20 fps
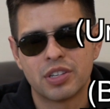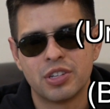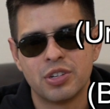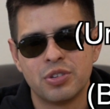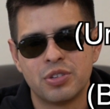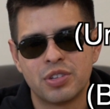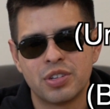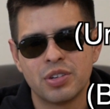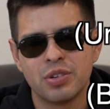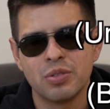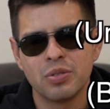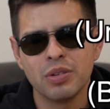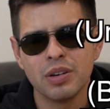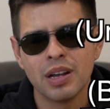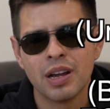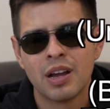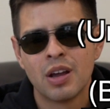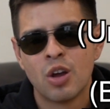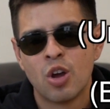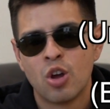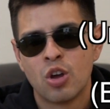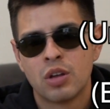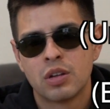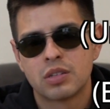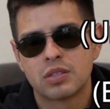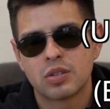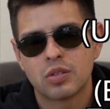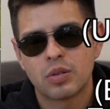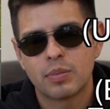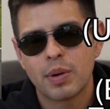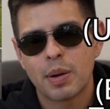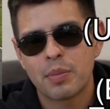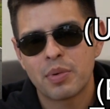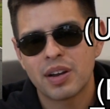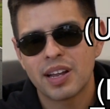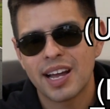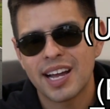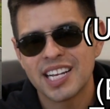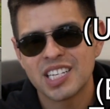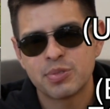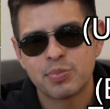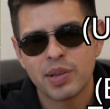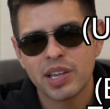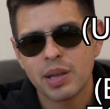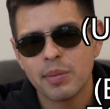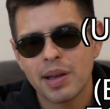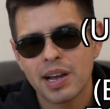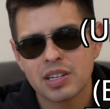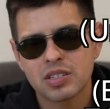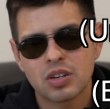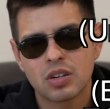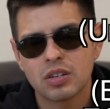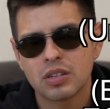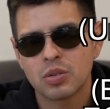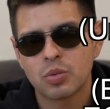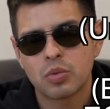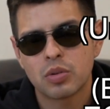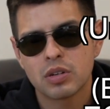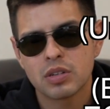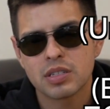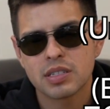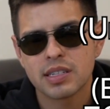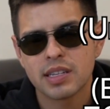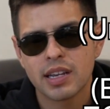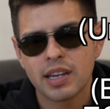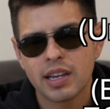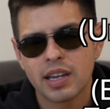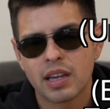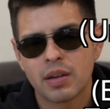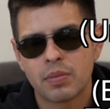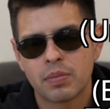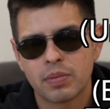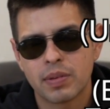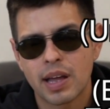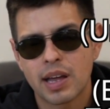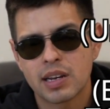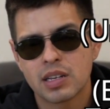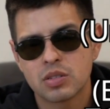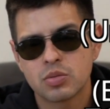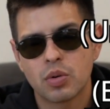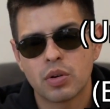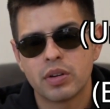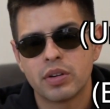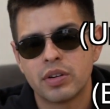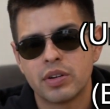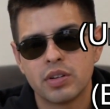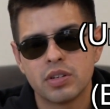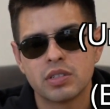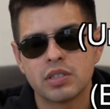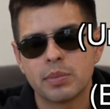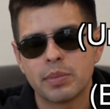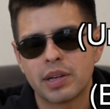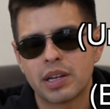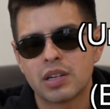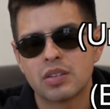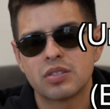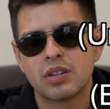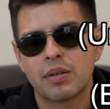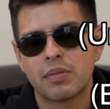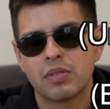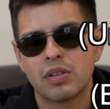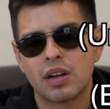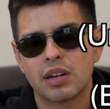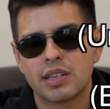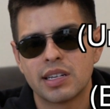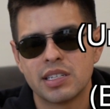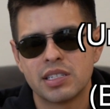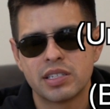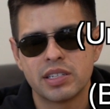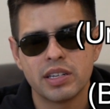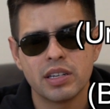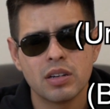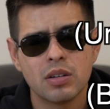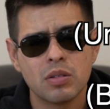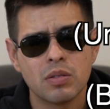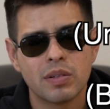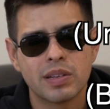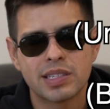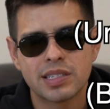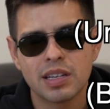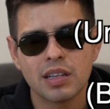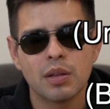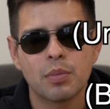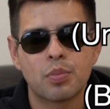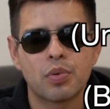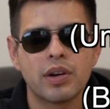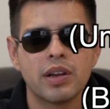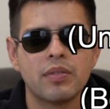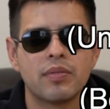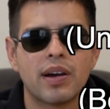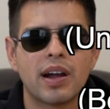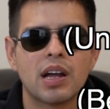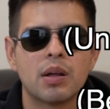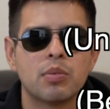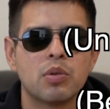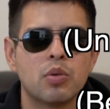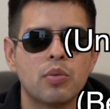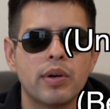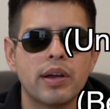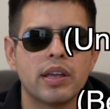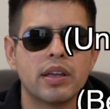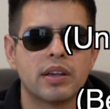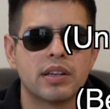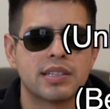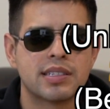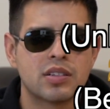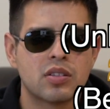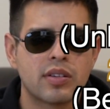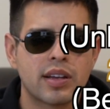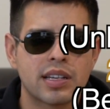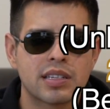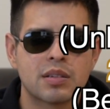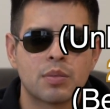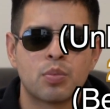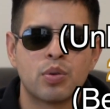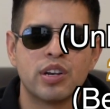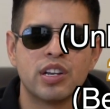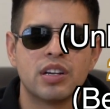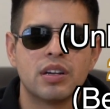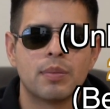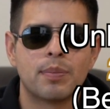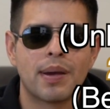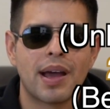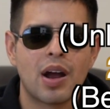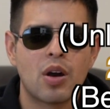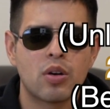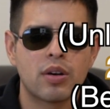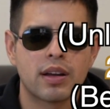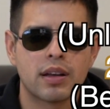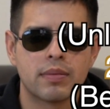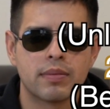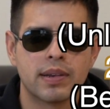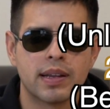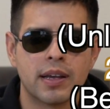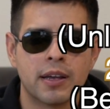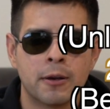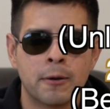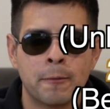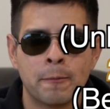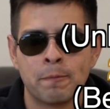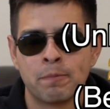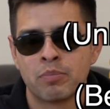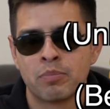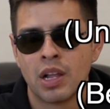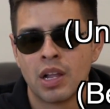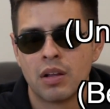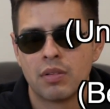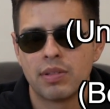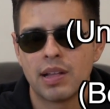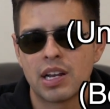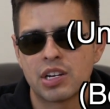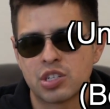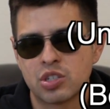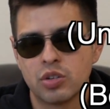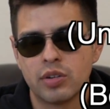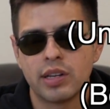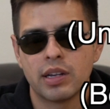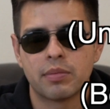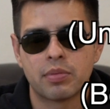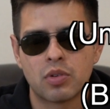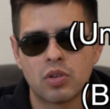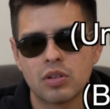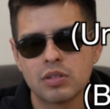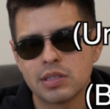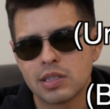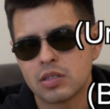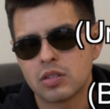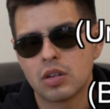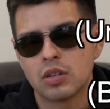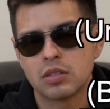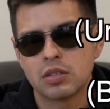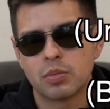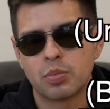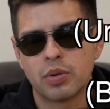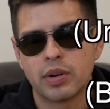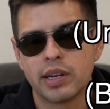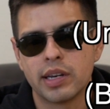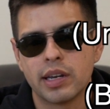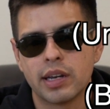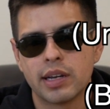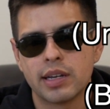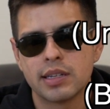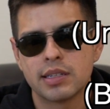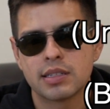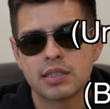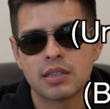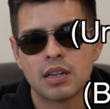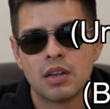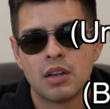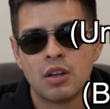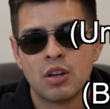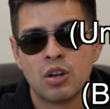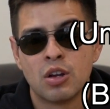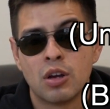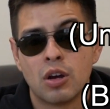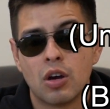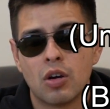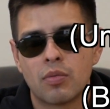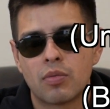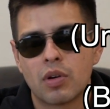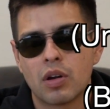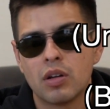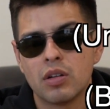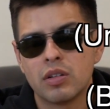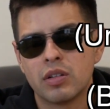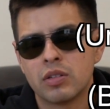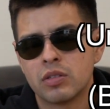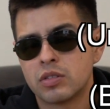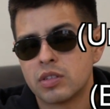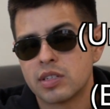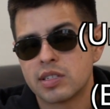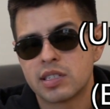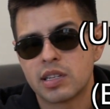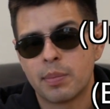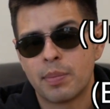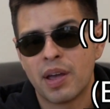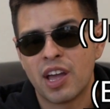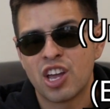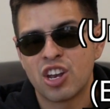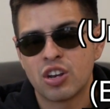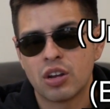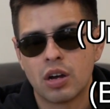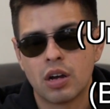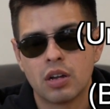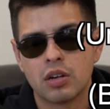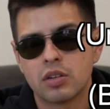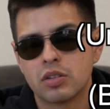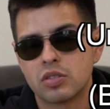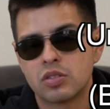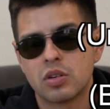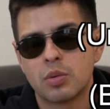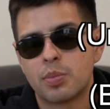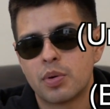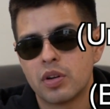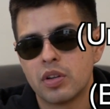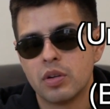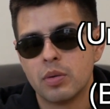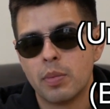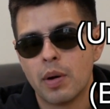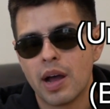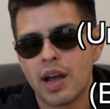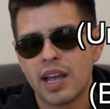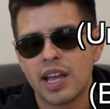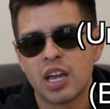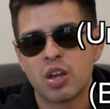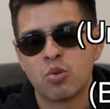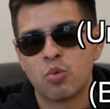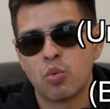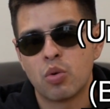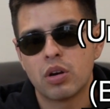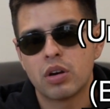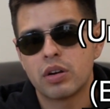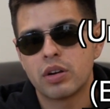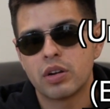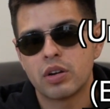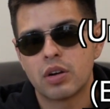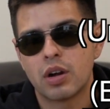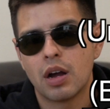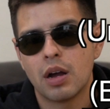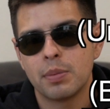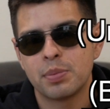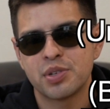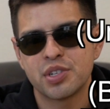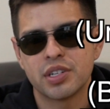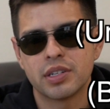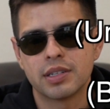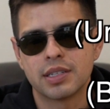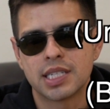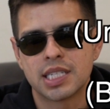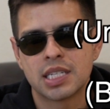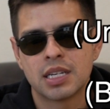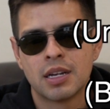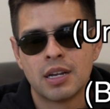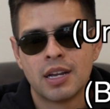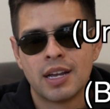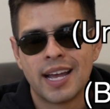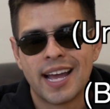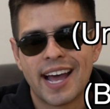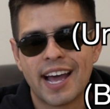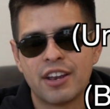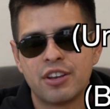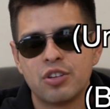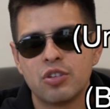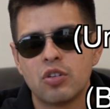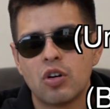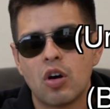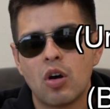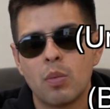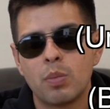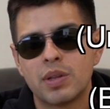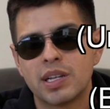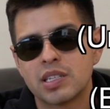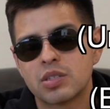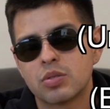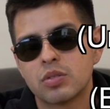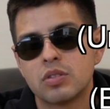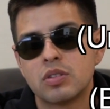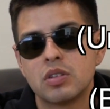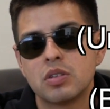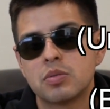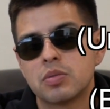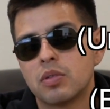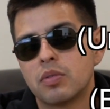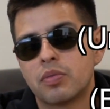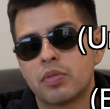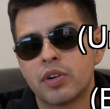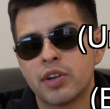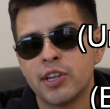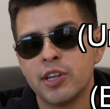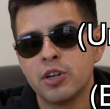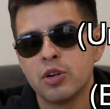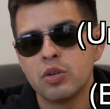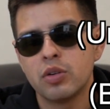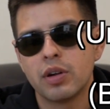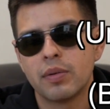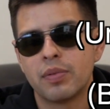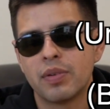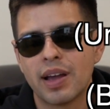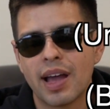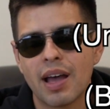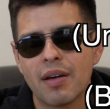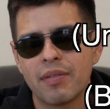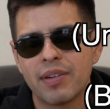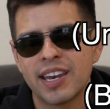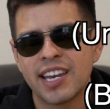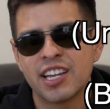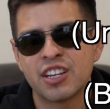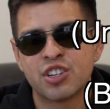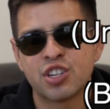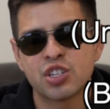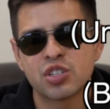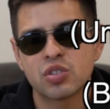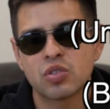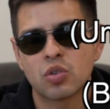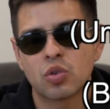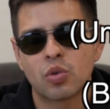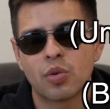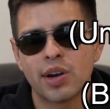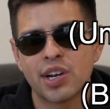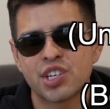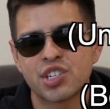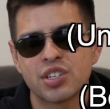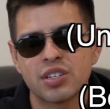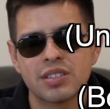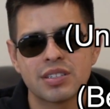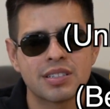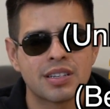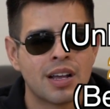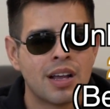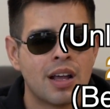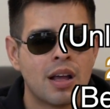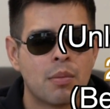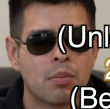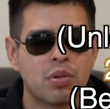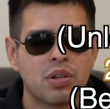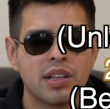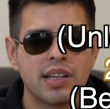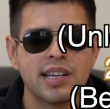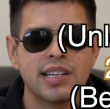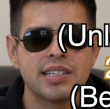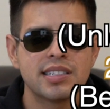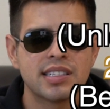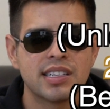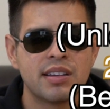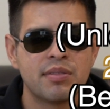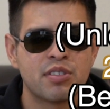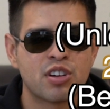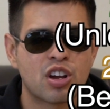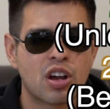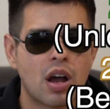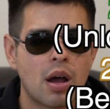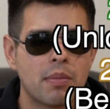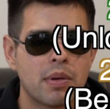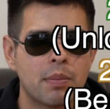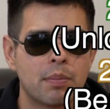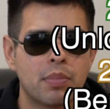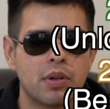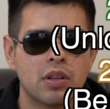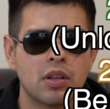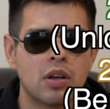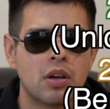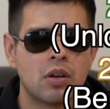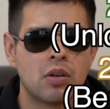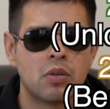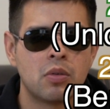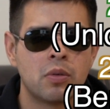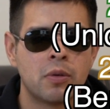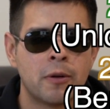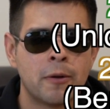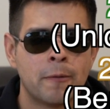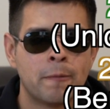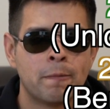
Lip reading: to tune. So remember guys, piggybacks aren't the worst thing if that is what you're using because you have a locked ECU. It's still a pretty viable way. You could still get some pretty good power out of that. Flash tuning, of course, is also pretty nice. Overall, it will just depend on the Supra you buy and what are your options. I do hope this was useful for you. If you have any additional questions, please leave a comment below.